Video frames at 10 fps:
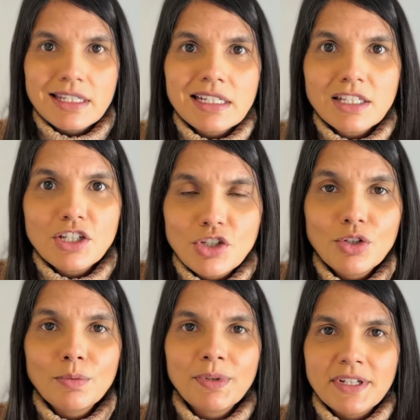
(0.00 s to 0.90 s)

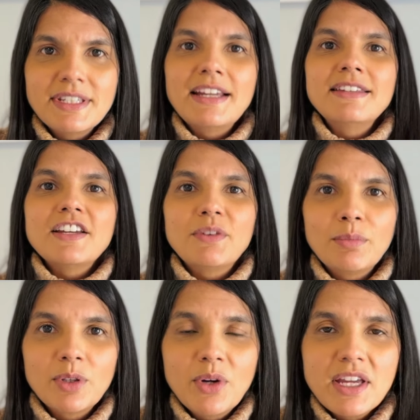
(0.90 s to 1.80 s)
62% of
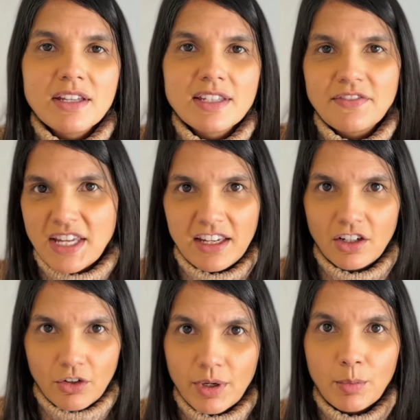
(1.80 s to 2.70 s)
employees have taken
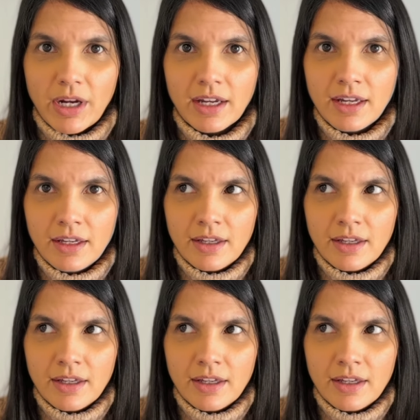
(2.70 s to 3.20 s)
a career break.